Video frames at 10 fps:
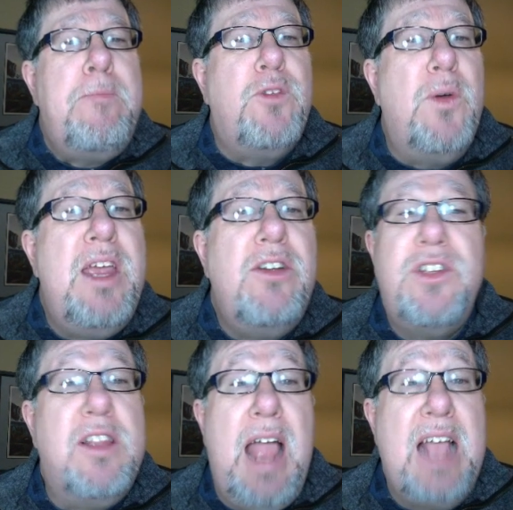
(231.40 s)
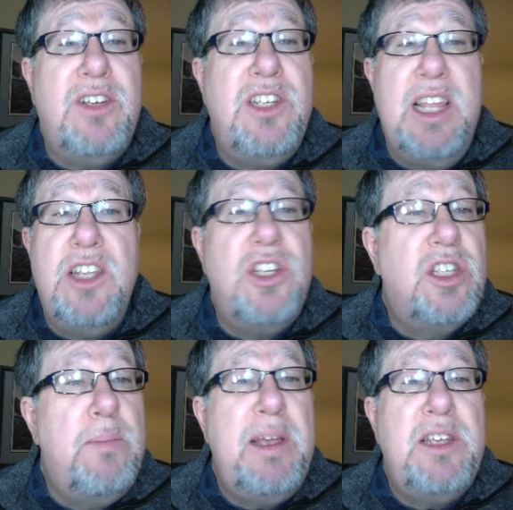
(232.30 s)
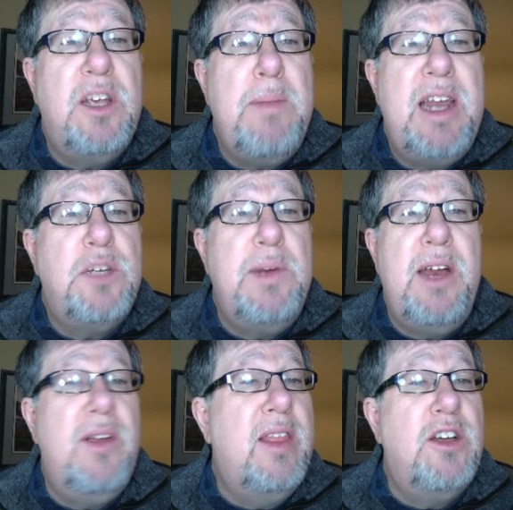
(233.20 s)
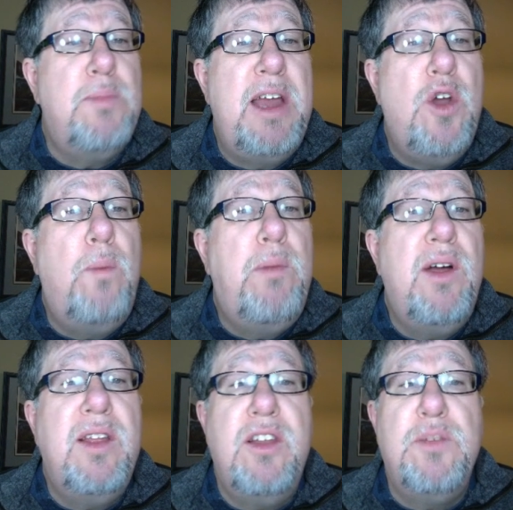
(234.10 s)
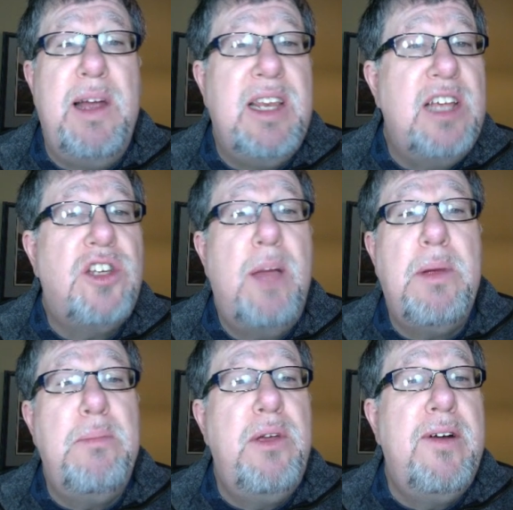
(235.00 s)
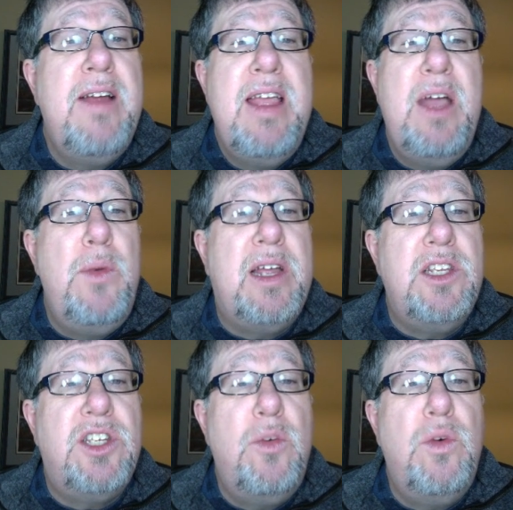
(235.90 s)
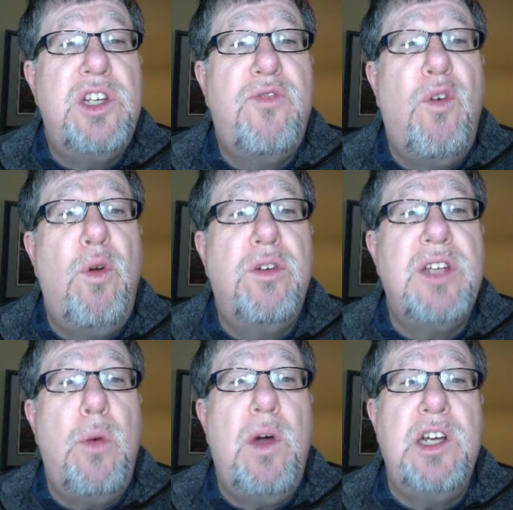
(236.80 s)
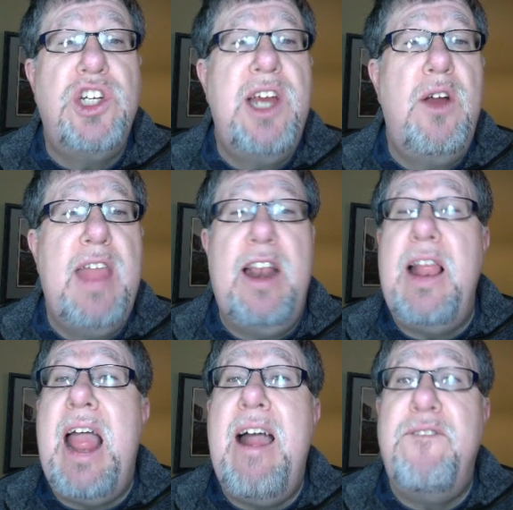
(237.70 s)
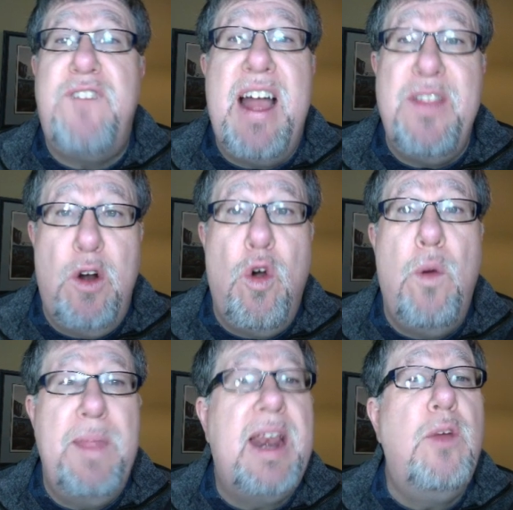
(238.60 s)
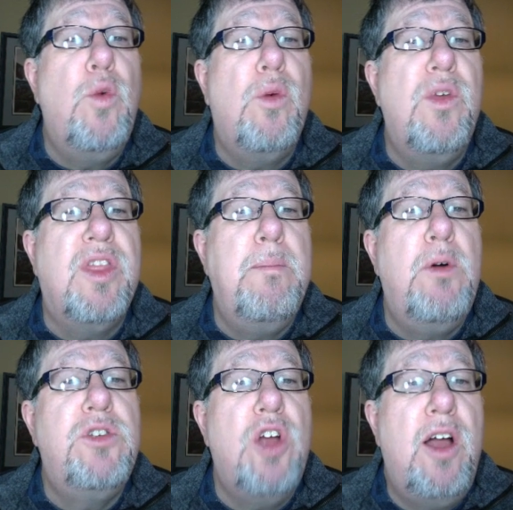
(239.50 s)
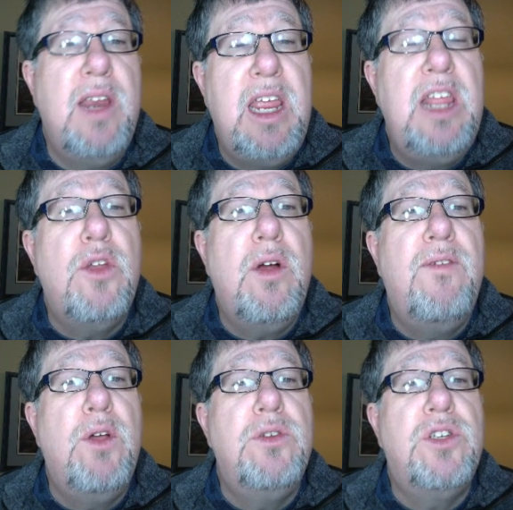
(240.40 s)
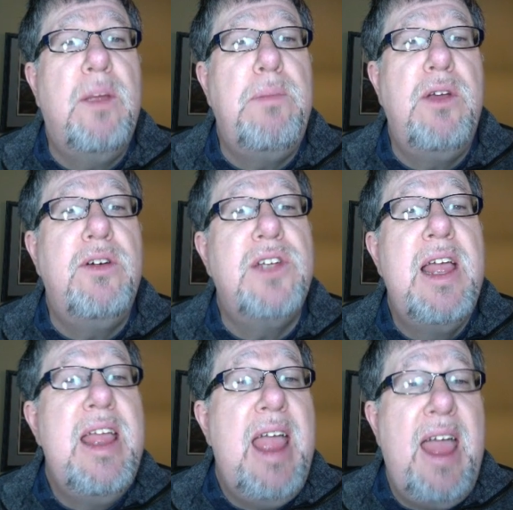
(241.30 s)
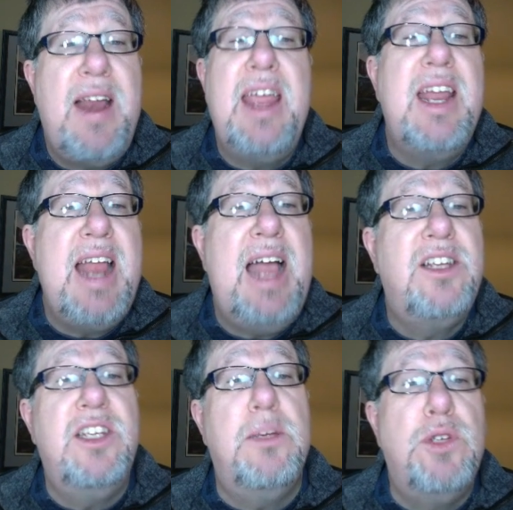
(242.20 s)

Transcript: So here's, as I say, this is the basic management area. There's my notebook and there's my desktop computer, and we can see which folders I want to share that find their home that I work with the most on either of those computers, and I can access them.